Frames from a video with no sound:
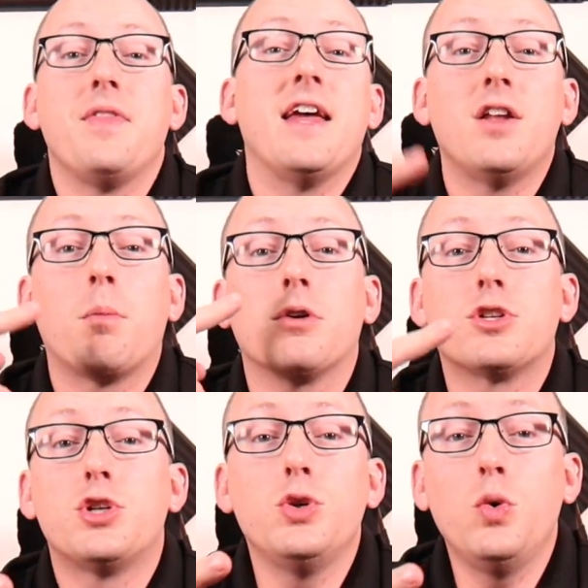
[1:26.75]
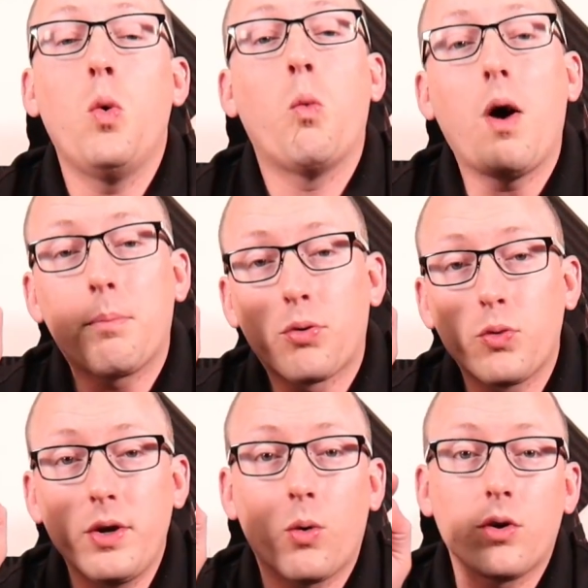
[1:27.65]
And number 2, what
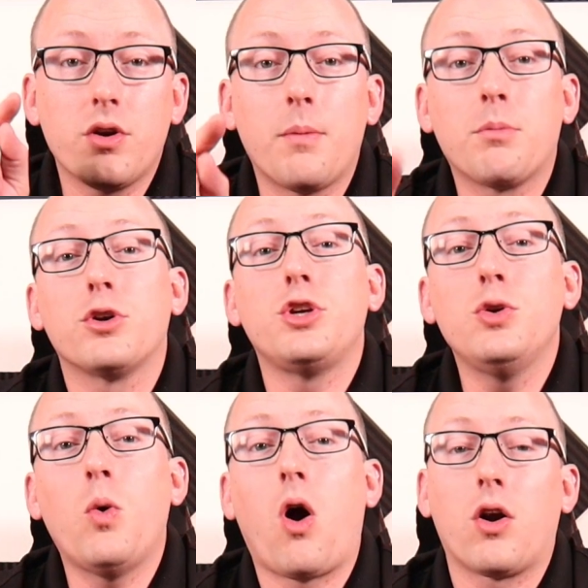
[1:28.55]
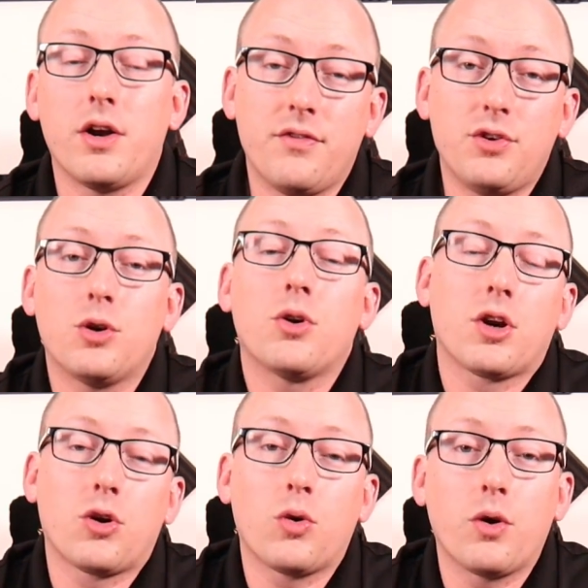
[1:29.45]
pre-order number you are if you're a
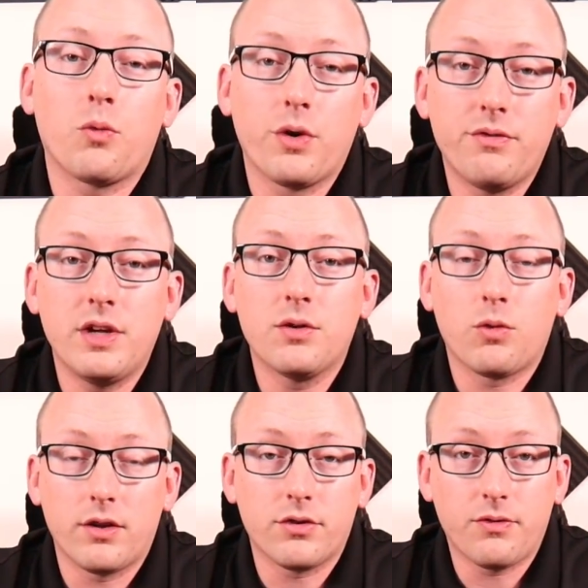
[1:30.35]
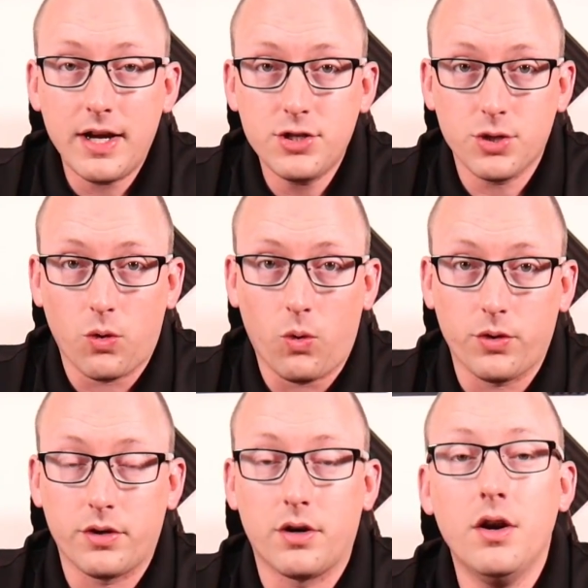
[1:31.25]
current Rivian reservation
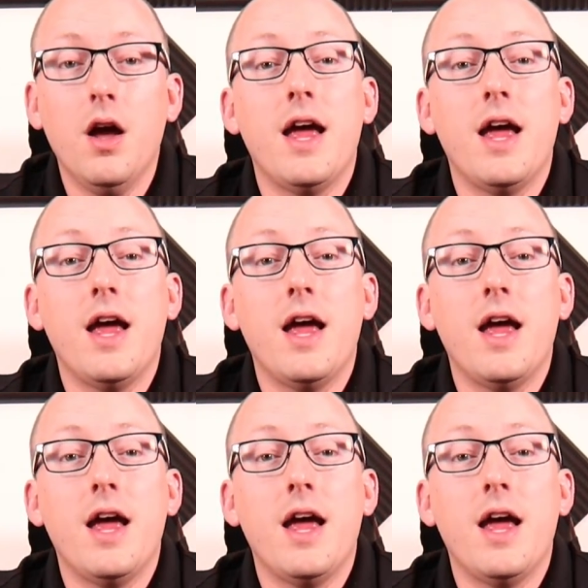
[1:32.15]
holder.